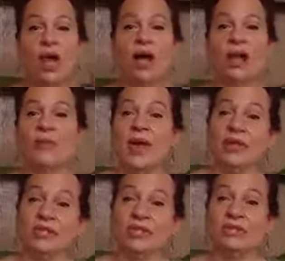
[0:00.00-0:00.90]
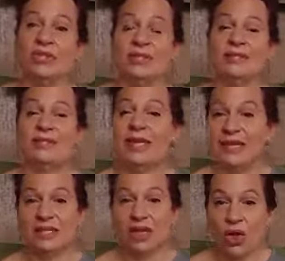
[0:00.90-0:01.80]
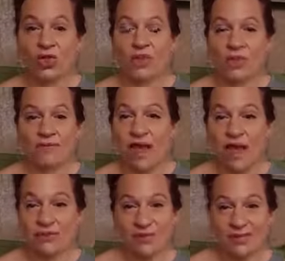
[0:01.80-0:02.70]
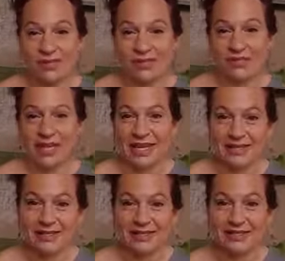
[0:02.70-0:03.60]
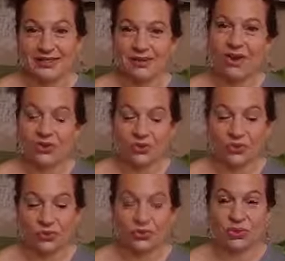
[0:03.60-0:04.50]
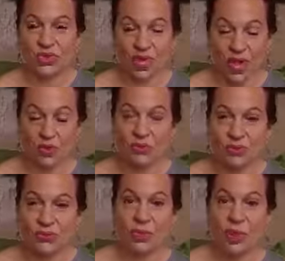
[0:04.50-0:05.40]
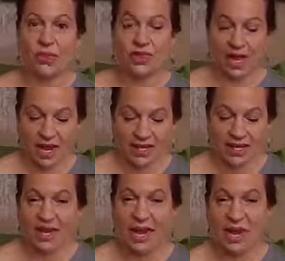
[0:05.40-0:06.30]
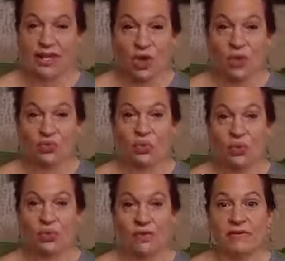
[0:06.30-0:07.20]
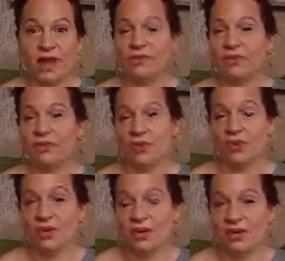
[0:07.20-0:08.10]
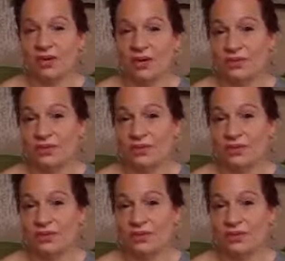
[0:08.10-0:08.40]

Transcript: I'm actually going to send all the revivals, ist, all those that flow in that, and also revival to Orlando.